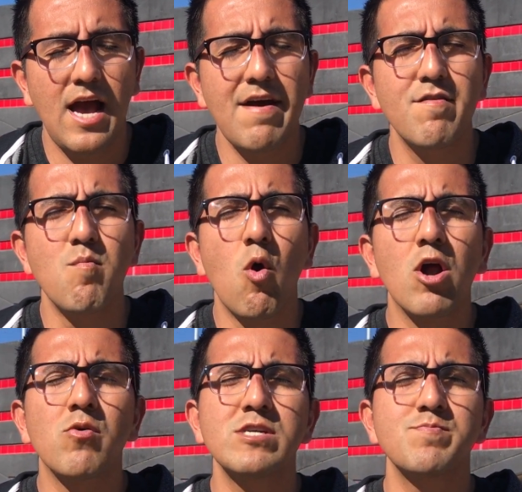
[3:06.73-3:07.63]
have a
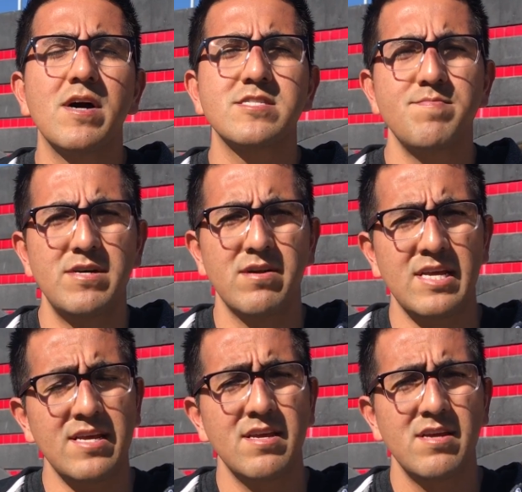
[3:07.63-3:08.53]
moral
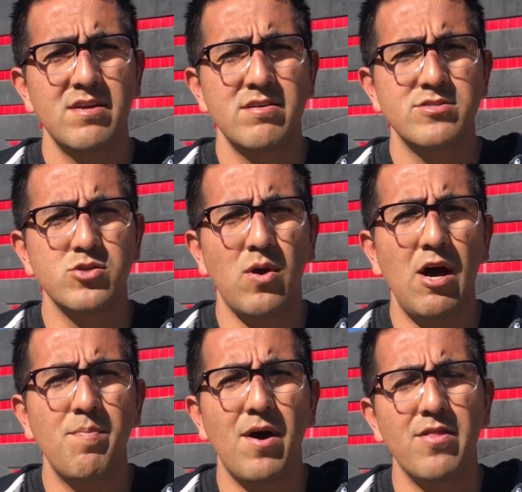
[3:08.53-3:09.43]
responsibility to
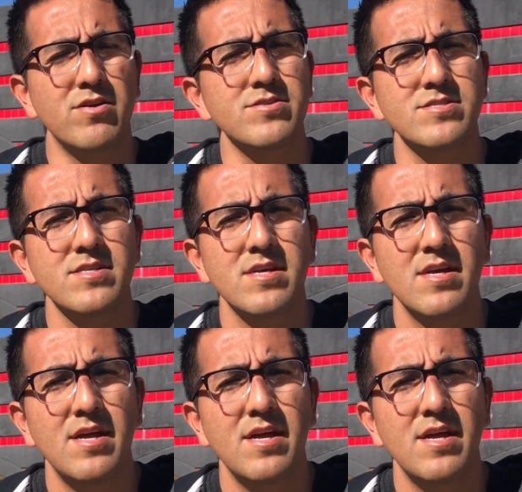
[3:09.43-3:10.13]
help others